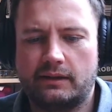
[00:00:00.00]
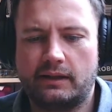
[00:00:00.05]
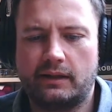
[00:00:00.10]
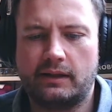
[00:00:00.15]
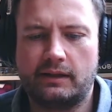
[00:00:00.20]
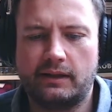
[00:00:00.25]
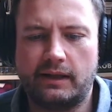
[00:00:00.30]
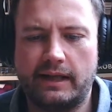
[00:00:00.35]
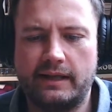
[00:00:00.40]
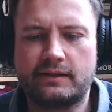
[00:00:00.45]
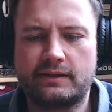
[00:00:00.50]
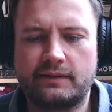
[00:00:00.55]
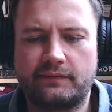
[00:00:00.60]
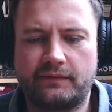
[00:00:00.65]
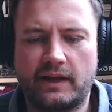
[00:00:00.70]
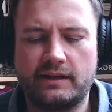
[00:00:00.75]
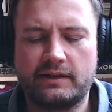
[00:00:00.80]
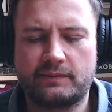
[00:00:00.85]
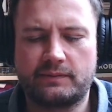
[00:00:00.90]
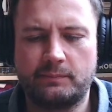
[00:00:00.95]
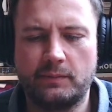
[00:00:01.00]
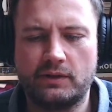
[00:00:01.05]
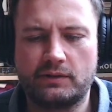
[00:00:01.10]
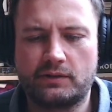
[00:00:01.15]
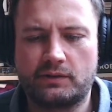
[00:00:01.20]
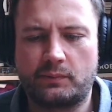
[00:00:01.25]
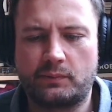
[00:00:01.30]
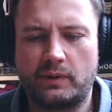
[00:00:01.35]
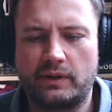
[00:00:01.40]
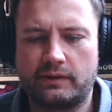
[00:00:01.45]
interface
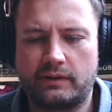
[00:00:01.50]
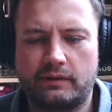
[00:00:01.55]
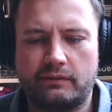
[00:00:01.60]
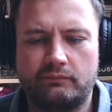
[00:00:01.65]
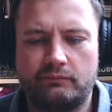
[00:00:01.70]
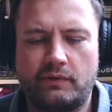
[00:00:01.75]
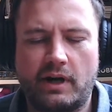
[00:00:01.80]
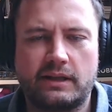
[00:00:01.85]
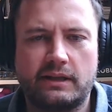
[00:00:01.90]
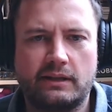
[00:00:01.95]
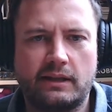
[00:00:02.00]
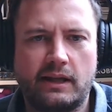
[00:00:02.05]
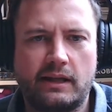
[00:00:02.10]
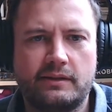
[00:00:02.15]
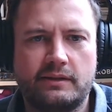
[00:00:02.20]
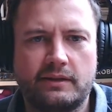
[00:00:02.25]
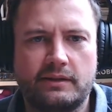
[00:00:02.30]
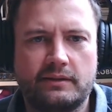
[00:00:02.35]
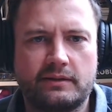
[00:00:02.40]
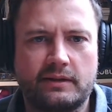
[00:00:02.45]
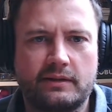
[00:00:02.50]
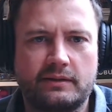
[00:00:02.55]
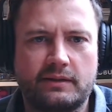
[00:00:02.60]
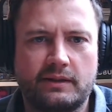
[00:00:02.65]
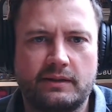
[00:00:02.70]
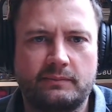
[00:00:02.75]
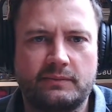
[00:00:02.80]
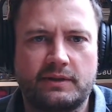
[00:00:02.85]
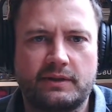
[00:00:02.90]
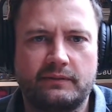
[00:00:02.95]
much with regulators in
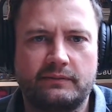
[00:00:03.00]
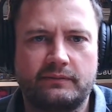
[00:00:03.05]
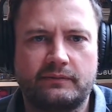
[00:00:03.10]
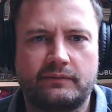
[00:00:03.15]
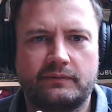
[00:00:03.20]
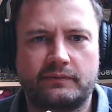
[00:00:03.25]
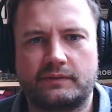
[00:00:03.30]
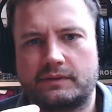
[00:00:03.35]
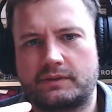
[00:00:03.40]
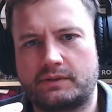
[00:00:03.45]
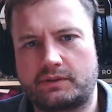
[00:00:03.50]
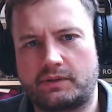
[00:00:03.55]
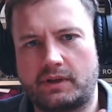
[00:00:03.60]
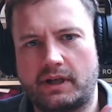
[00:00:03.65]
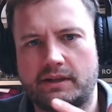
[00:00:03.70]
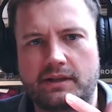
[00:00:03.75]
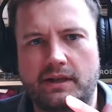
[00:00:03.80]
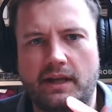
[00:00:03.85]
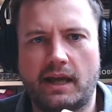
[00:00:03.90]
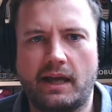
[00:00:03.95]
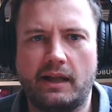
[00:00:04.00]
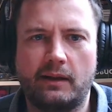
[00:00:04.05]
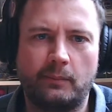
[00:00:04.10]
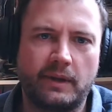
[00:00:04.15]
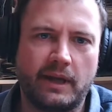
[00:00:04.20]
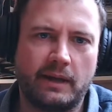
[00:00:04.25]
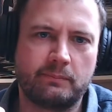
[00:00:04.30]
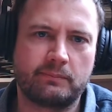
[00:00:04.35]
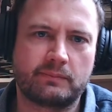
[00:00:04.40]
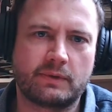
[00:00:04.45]
terms of trying to
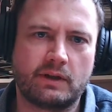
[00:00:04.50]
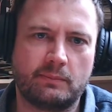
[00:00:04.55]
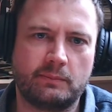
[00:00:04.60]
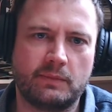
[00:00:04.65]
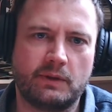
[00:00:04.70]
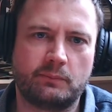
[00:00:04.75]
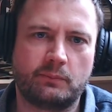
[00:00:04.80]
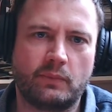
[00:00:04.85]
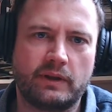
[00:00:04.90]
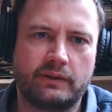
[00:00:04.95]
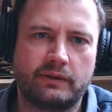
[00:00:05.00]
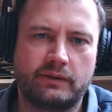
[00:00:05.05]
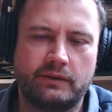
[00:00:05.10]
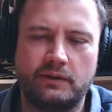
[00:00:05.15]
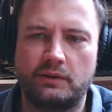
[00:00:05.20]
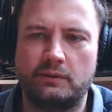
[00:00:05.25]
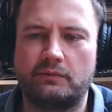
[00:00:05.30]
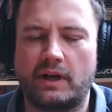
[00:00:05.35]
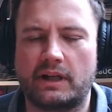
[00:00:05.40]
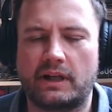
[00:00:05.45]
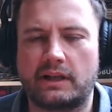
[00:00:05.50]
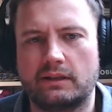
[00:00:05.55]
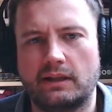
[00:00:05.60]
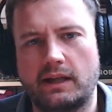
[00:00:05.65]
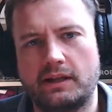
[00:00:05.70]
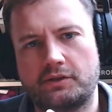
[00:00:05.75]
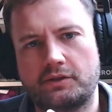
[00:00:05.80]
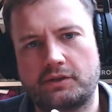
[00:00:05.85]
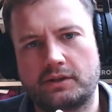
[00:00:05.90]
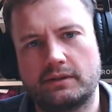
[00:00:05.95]
help them come up with new
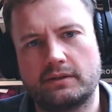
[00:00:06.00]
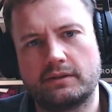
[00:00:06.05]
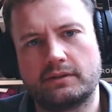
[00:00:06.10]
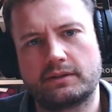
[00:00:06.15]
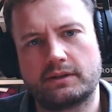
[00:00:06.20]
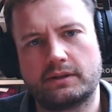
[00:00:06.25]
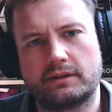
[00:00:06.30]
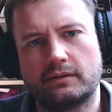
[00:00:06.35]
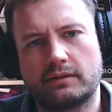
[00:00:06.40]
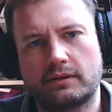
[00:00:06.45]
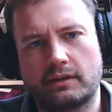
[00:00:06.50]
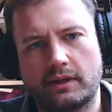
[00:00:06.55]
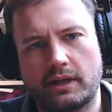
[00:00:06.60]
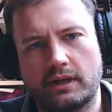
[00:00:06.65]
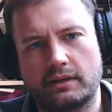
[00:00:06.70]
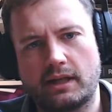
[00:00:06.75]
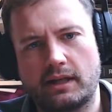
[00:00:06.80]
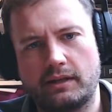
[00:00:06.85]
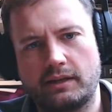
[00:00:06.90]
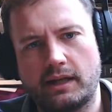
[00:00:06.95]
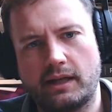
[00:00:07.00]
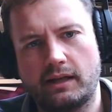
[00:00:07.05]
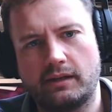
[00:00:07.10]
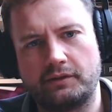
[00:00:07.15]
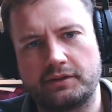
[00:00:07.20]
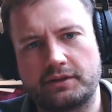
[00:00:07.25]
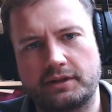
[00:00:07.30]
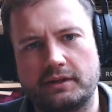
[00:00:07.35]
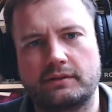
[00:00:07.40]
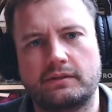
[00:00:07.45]
regulations and things like that,
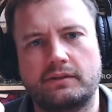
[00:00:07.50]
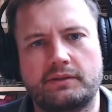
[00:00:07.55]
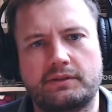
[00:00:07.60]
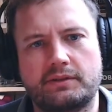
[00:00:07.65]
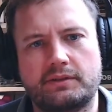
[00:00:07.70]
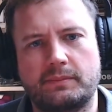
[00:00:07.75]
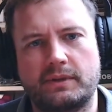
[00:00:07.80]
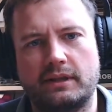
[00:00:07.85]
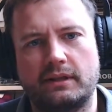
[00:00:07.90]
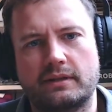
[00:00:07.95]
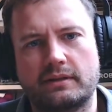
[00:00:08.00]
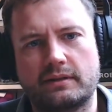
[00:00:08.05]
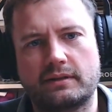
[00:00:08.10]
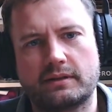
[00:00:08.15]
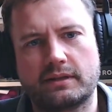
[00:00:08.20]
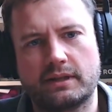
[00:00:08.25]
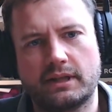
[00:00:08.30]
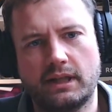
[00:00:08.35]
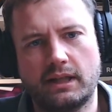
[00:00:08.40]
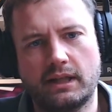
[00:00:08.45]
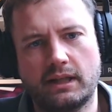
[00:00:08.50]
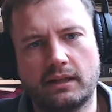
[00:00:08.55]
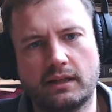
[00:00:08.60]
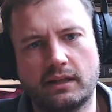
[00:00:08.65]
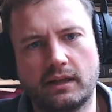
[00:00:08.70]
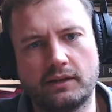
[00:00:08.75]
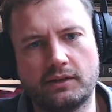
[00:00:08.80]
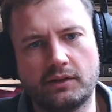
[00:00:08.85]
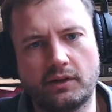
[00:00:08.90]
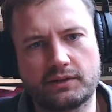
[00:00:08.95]
or is it not something that's
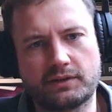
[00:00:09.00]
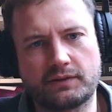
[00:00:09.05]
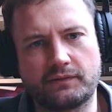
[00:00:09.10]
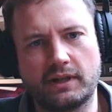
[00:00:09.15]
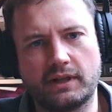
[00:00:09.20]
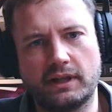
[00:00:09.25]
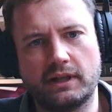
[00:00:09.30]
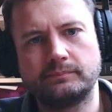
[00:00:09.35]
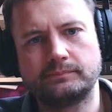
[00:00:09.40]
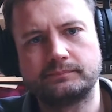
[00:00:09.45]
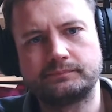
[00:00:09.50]
in your sphere?